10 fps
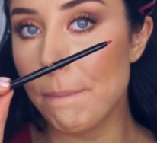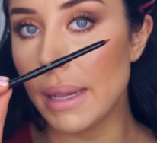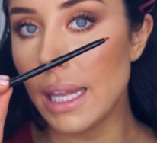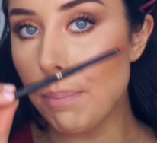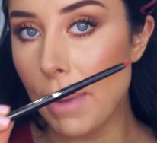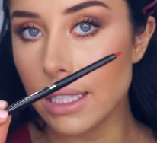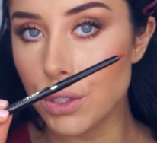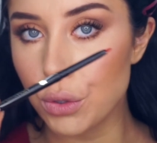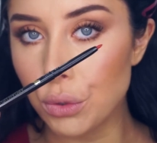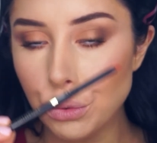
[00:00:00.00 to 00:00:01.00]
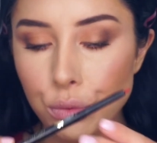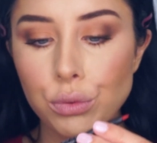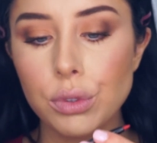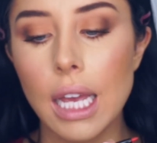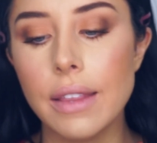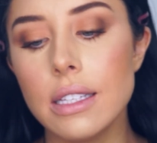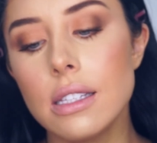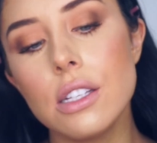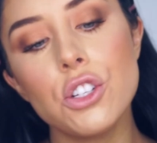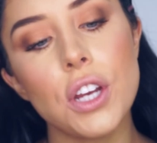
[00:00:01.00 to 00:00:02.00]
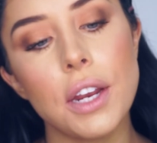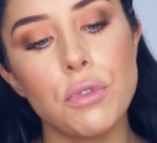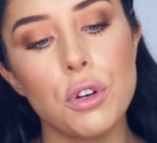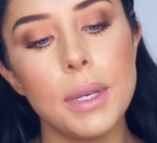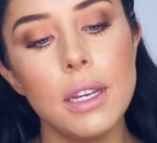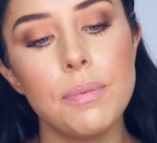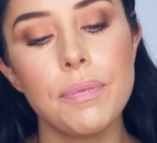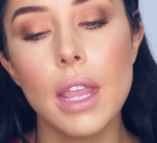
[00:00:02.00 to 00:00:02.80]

lip pencil, and this is in shade Ruby,